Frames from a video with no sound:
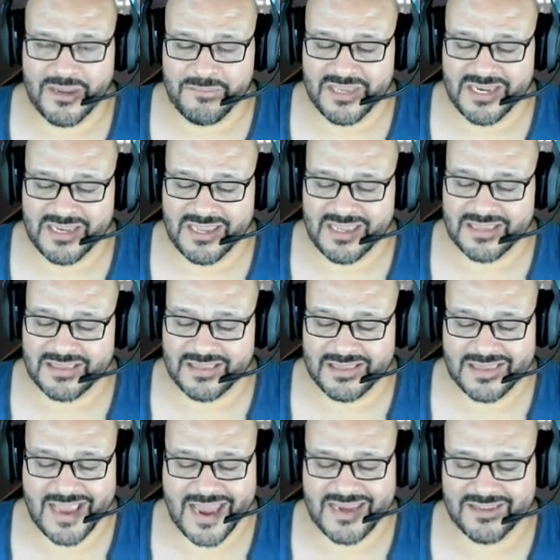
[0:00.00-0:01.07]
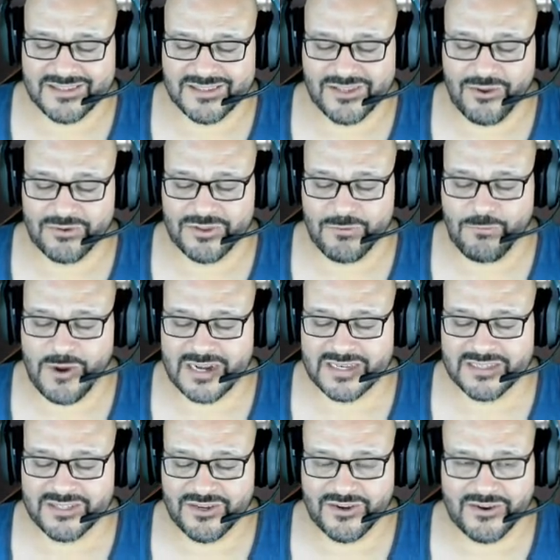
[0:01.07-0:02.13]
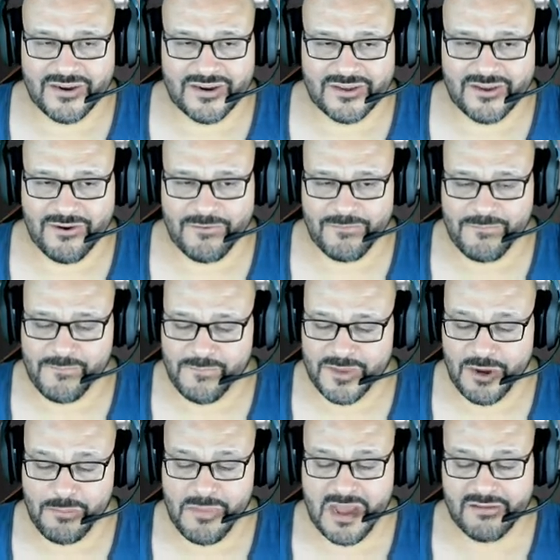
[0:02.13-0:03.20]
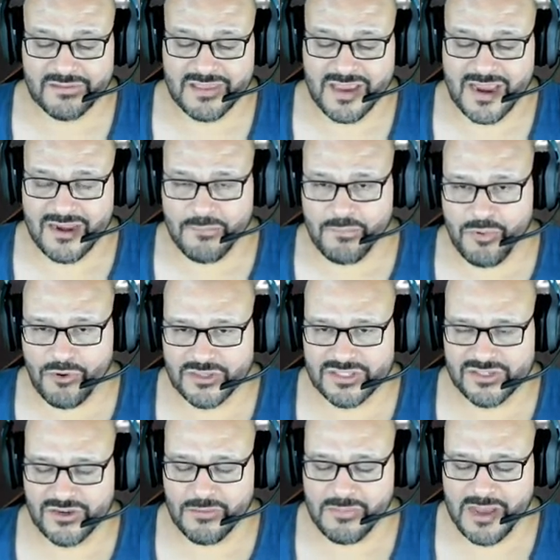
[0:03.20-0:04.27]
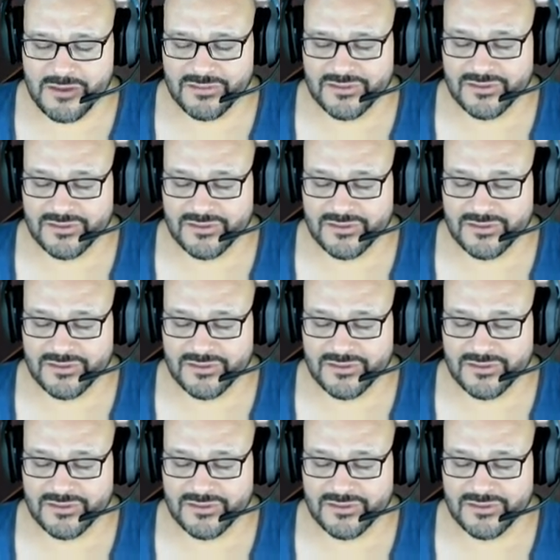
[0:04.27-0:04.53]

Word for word: I mean, they kind of go directly to your, your, your mouth. They kind of point to your mouth.